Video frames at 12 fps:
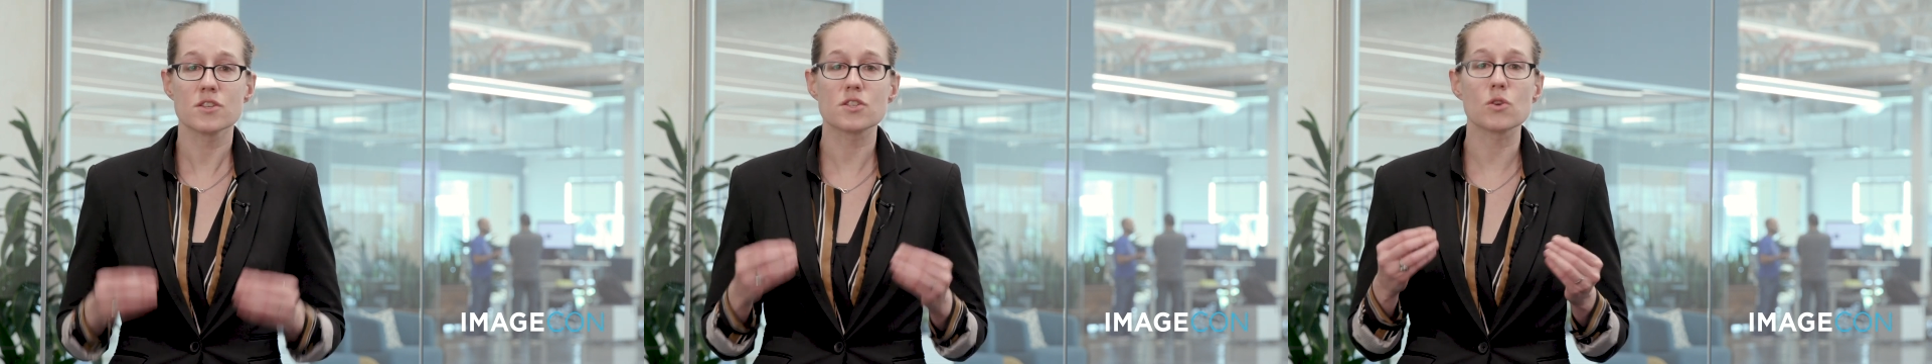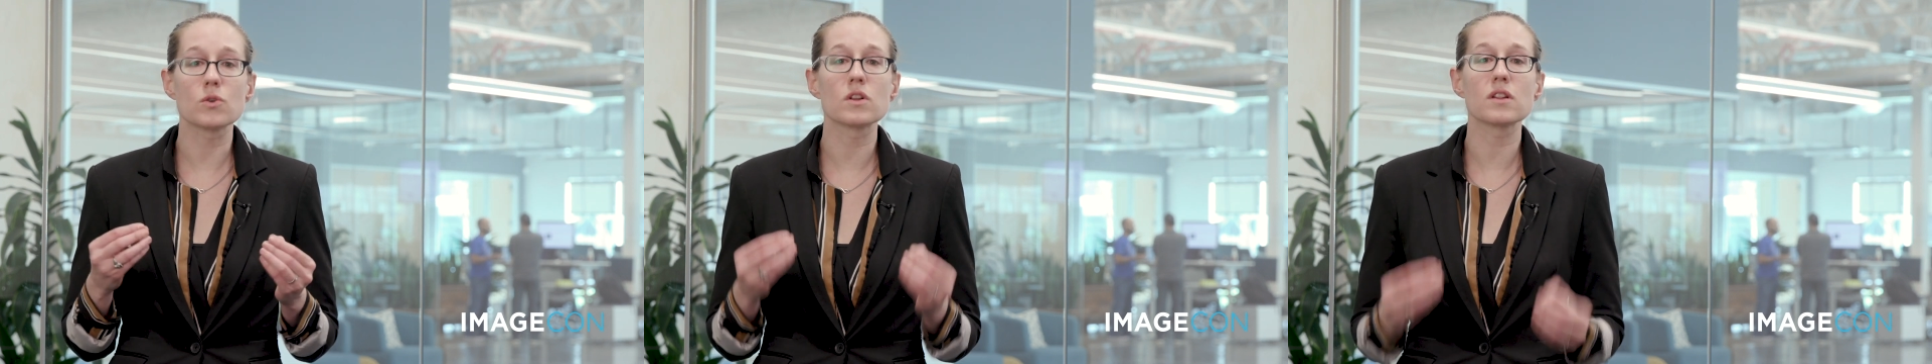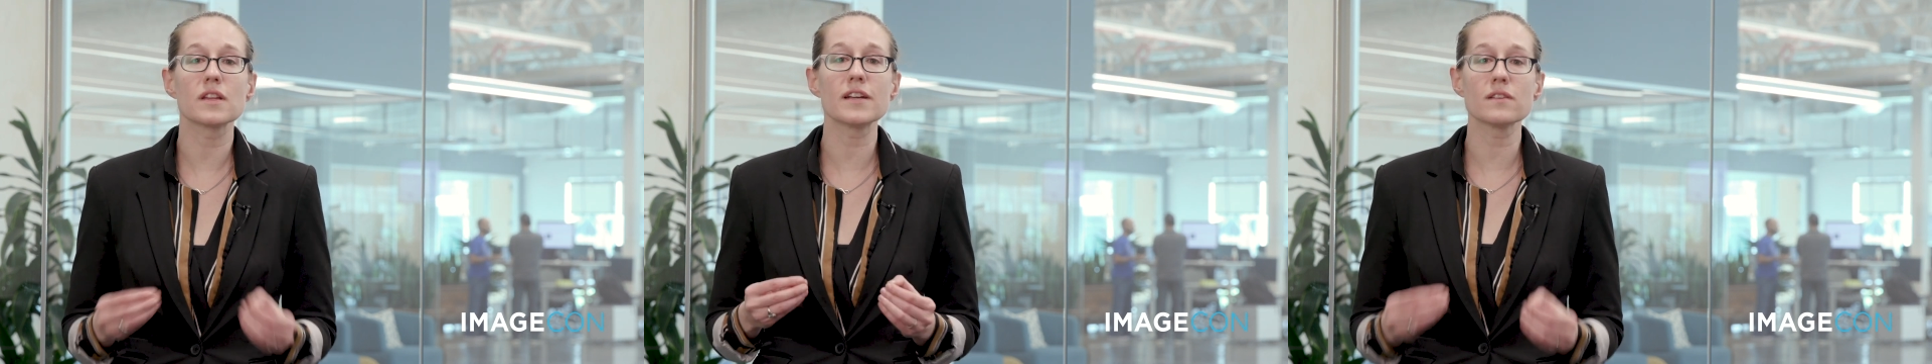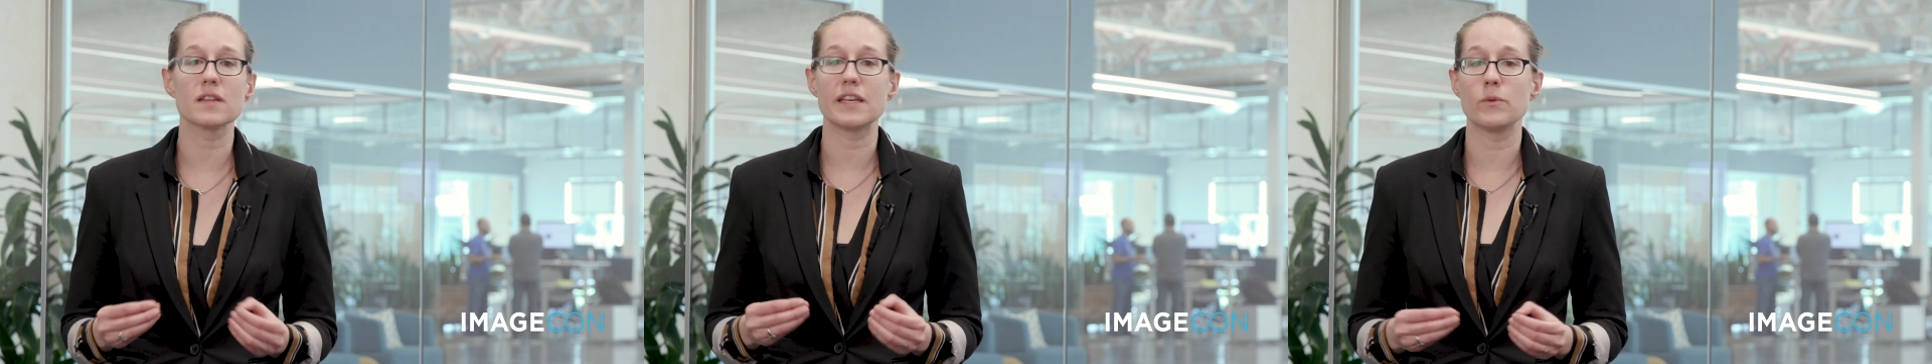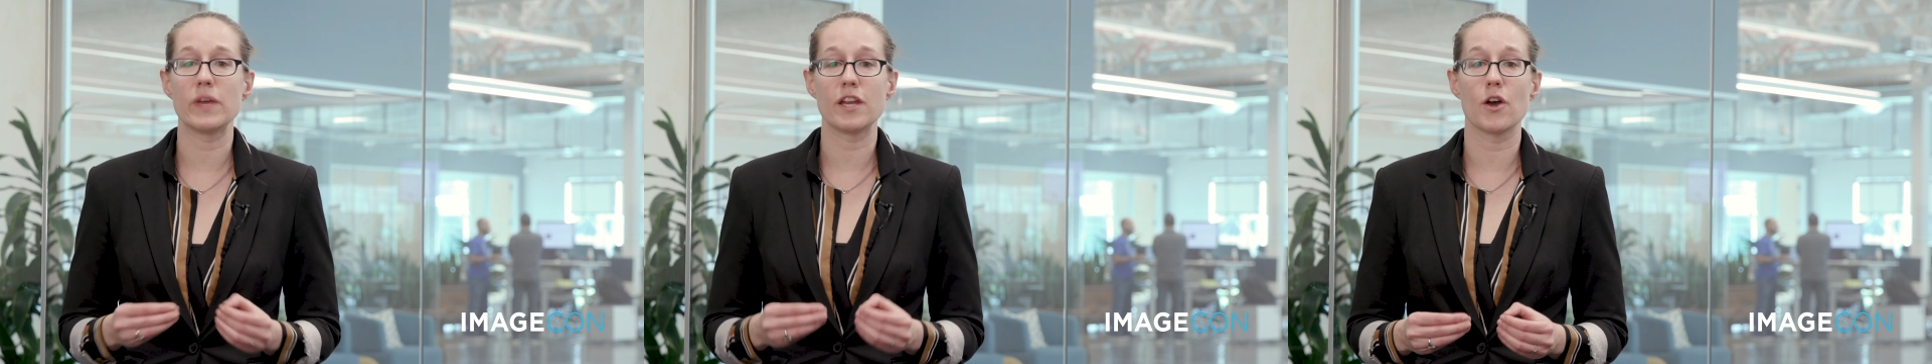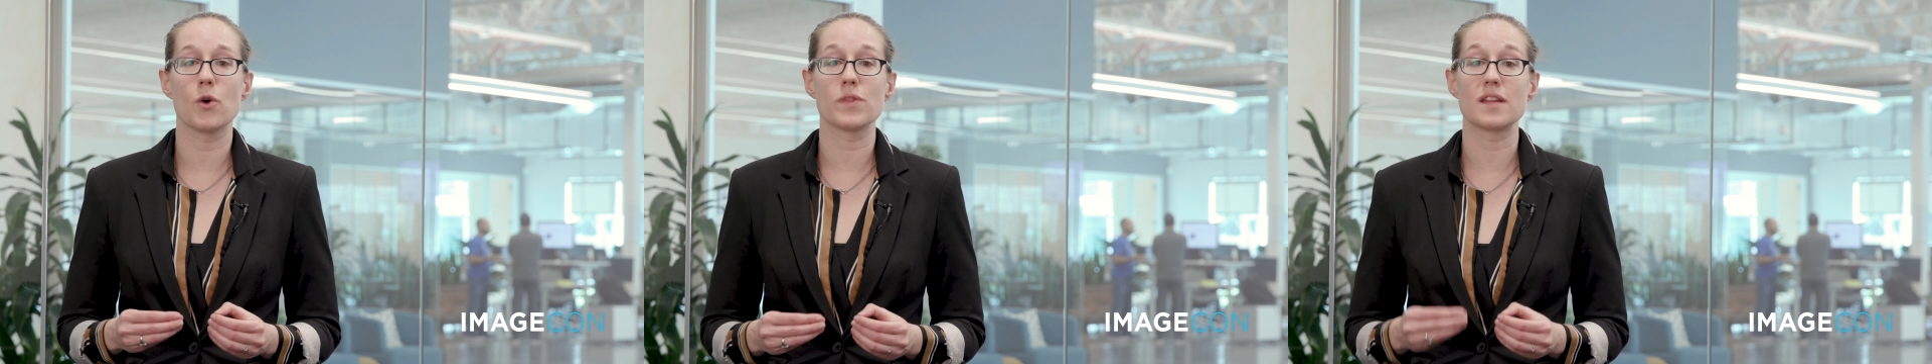So clearly we
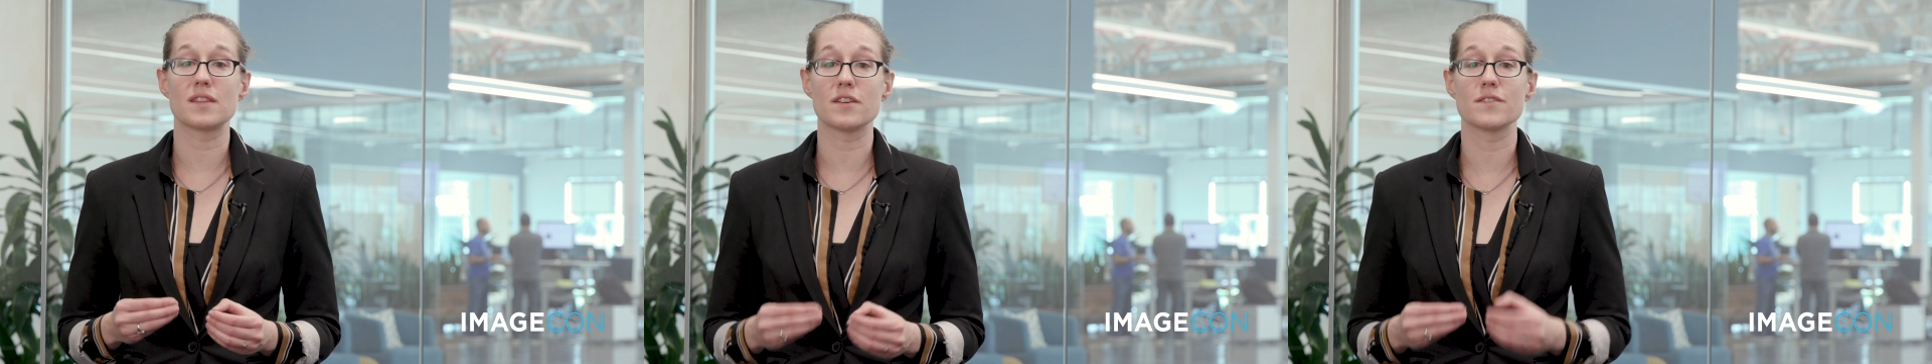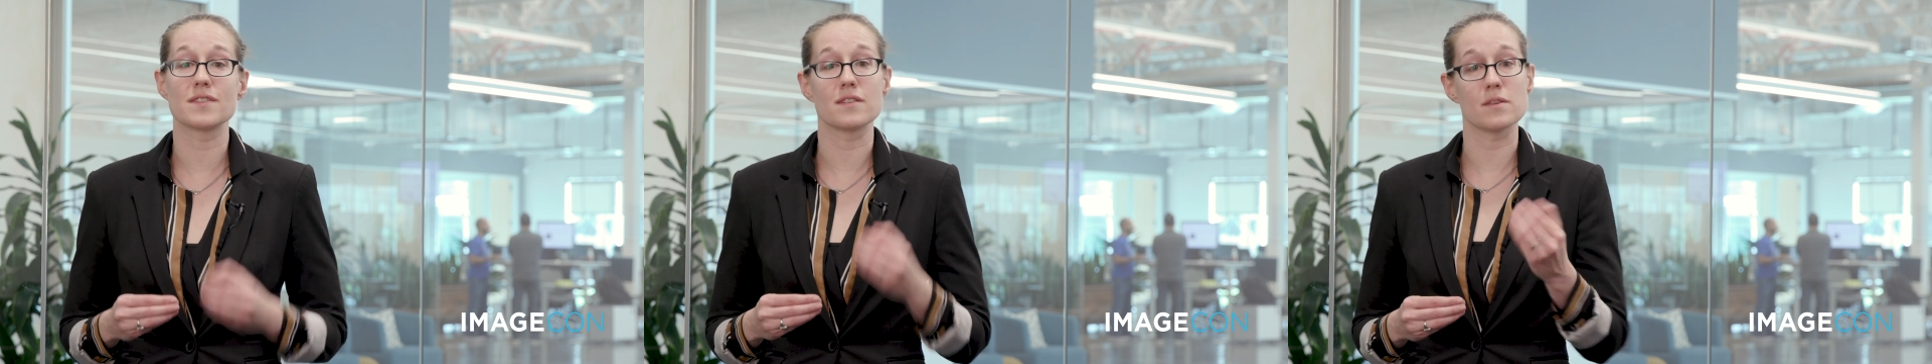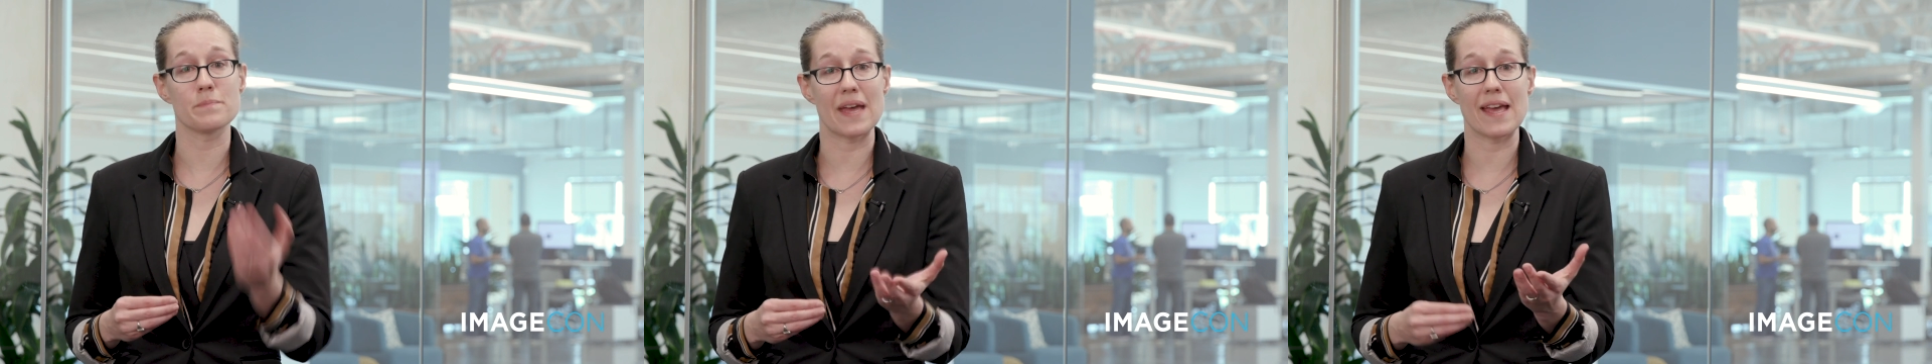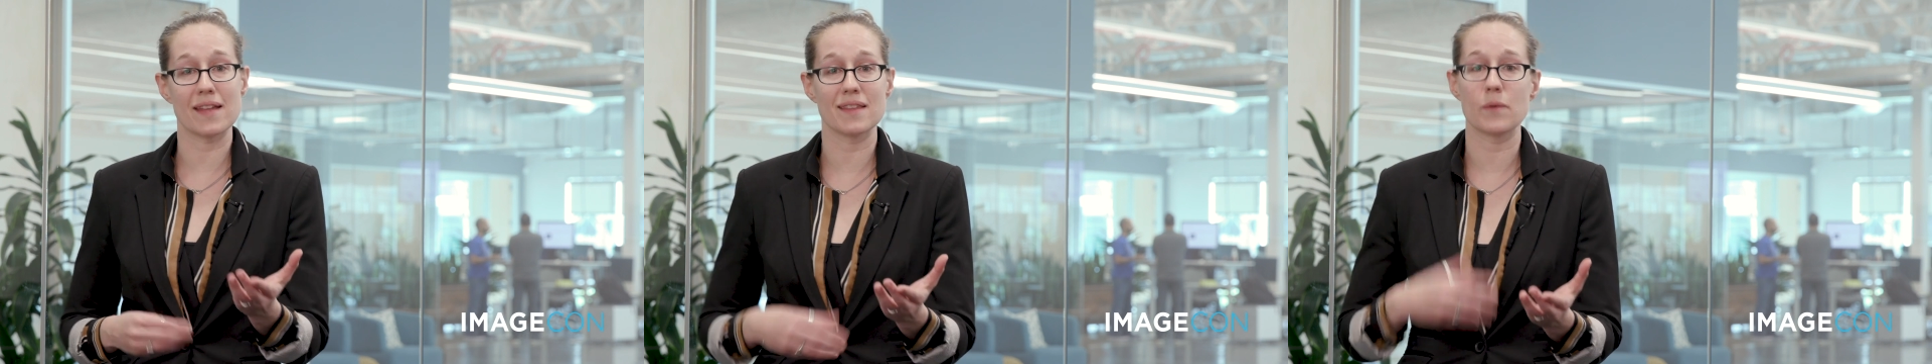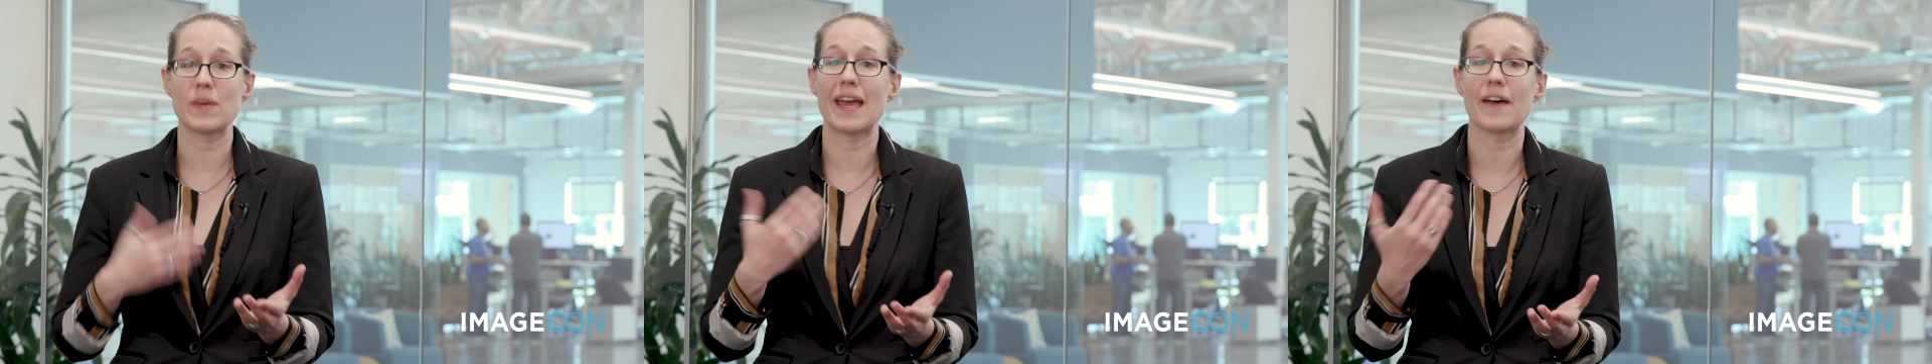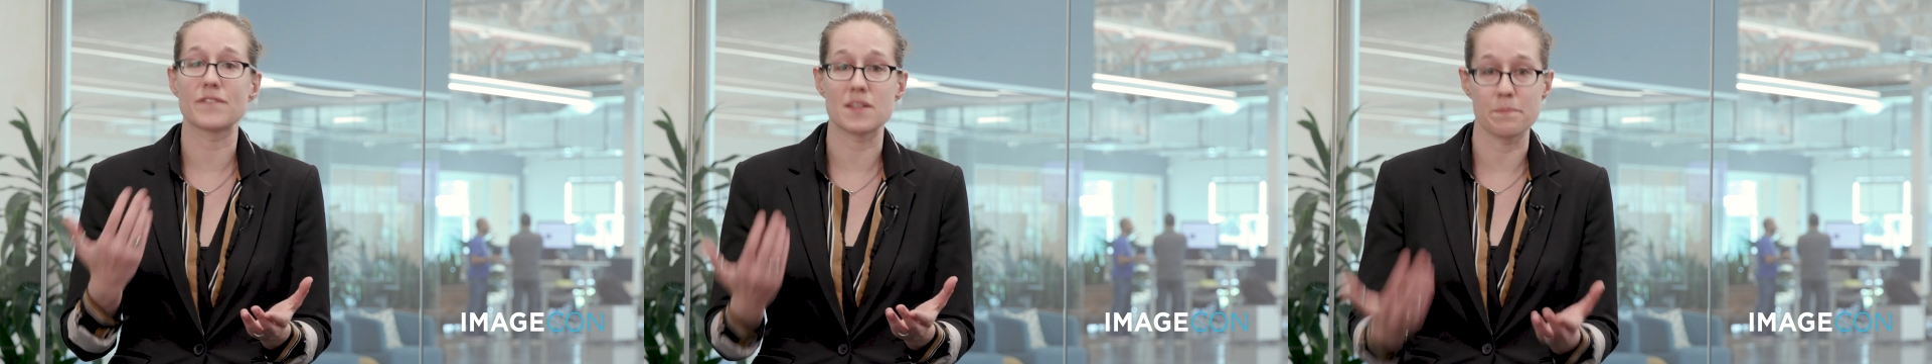know that there is a demand that we
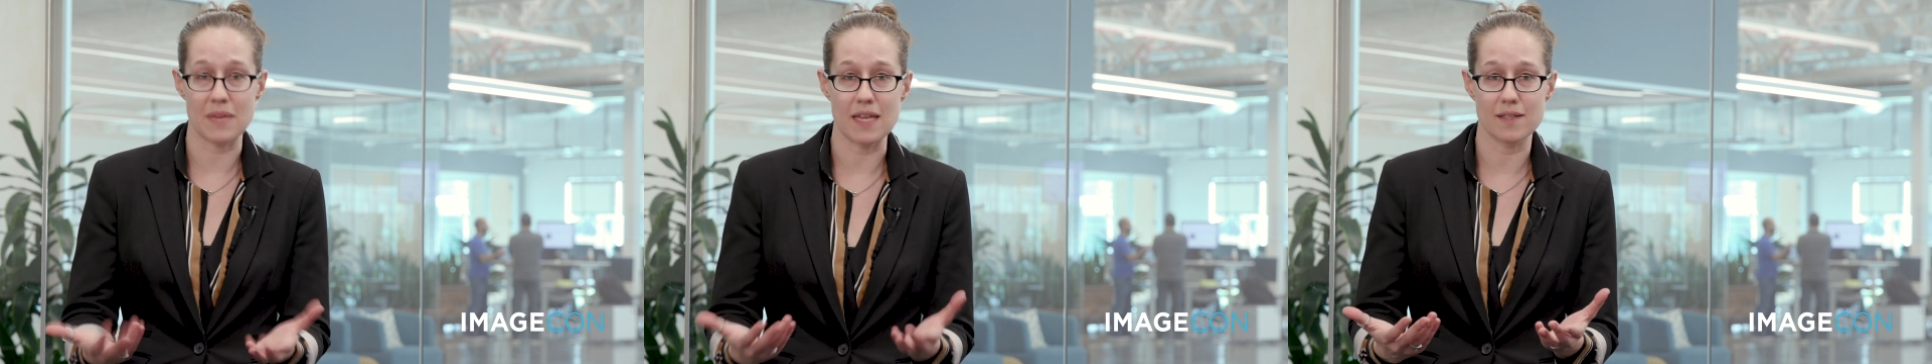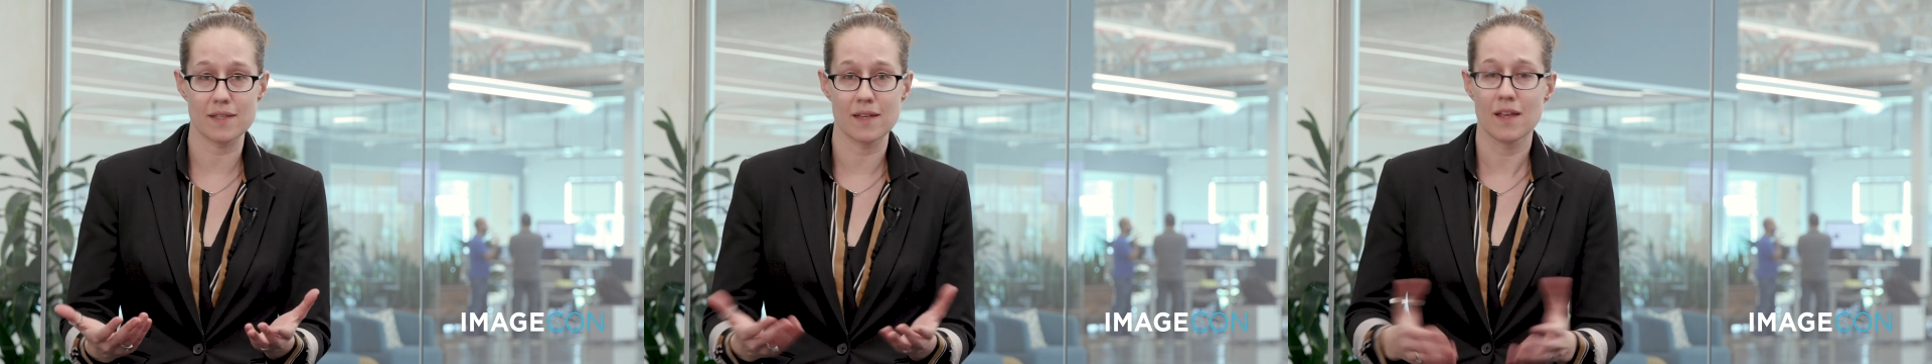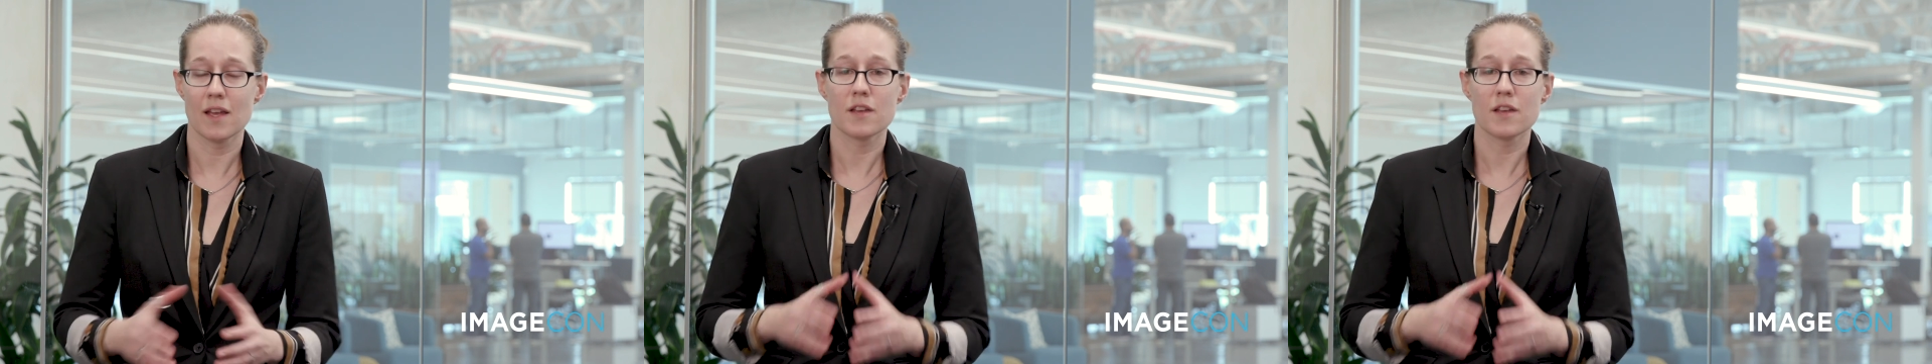have to meet.